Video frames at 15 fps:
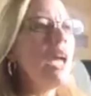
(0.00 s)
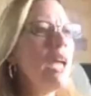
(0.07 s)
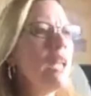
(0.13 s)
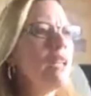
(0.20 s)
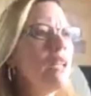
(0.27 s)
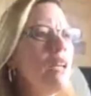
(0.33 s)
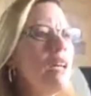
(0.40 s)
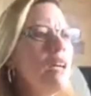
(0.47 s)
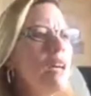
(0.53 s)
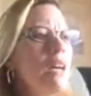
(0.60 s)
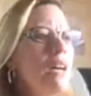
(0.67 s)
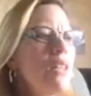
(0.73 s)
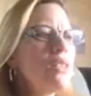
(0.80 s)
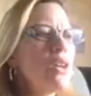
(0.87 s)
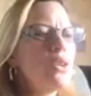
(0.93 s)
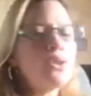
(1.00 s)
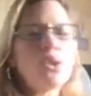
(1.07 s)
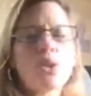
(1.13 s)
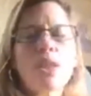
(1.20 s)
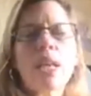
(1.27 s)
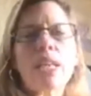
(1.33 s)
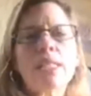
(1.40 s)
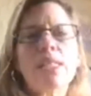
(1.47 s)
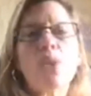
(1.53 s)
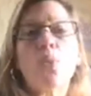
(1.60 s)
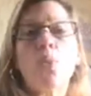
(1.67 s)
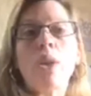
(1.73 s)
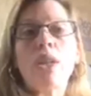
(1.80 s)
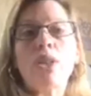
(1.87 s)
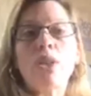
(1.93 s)
And those are things
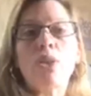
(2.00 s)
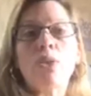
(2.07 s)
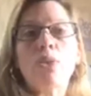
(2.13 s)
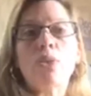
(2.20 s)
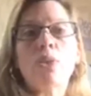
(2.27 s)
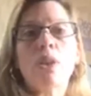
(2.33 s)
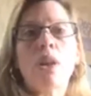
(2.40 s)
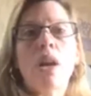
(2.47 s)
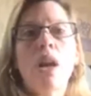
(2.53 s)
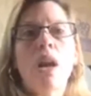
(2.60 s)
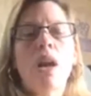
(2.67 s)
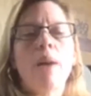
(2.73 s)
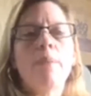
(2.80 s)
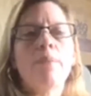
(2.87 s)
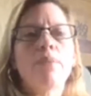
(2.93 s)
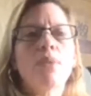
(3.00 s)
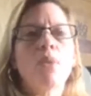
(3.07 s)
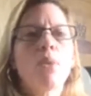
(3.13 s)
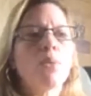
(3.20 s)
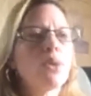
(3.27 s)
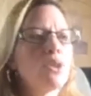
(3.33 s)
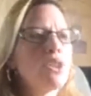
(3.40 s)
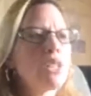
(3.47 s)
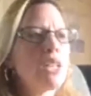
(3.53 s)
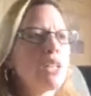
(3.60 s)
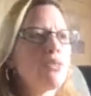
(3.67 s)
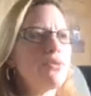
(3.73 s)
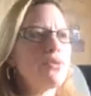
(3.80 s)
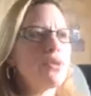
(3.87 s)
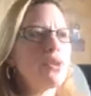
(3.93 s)
that we do when we're
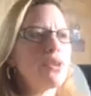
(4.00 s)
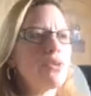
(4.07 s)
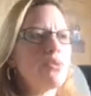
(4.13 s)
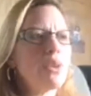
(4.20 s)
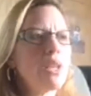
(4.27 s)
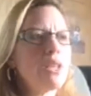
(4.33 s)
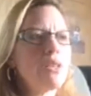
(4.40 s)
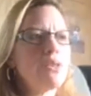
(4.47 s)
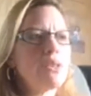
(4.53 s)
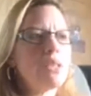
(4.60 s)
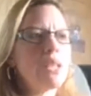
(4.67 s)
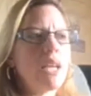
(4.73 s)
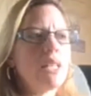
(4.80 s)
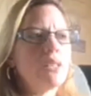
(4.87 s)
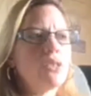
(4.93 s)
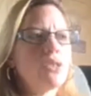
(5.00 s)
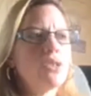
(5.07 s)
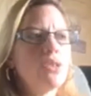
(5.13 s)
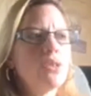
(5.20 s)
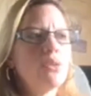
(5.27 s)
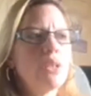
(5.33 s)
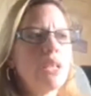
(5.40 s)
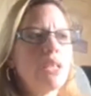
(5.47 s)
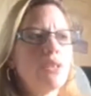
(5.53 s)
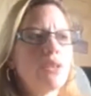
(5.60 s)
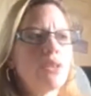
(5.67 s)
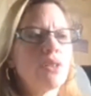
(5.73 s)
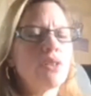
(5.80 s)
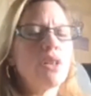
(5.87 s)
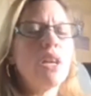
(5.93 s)
looking for one of those nights to
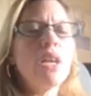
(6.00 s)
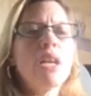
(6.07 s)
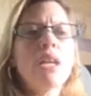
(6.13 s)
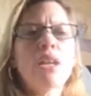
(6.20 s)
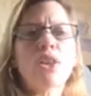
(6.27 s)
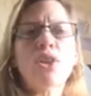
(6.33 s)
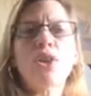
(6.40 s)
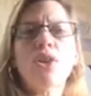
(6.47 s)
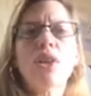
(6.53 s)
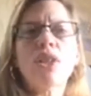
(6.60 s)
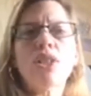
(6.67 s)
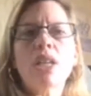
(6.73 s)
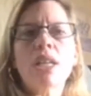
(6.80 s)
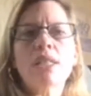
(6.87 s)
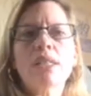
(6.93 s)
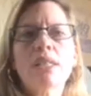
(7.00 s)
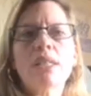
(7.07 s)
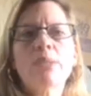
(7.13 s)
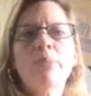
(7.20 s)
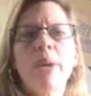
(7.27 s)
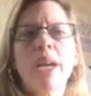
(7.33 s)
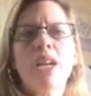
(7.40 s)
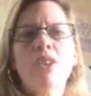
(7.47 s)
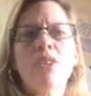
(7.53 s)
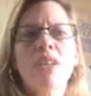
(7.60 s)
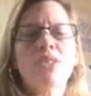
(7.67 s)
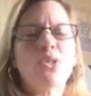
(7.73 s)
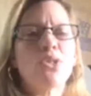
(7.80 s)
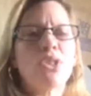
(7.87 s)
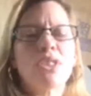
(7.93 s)
either encourage us, inspire
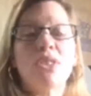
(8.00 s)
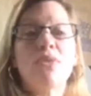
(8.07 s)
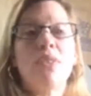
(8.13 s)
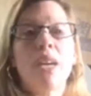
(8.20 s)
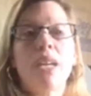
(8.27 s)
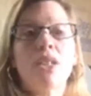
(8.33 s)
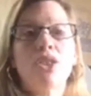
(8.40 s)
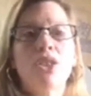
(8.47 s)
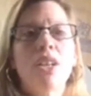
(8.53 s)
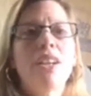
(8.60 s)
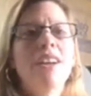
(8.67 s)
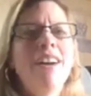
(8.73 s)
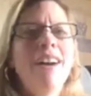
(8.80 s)
us, or just to veg.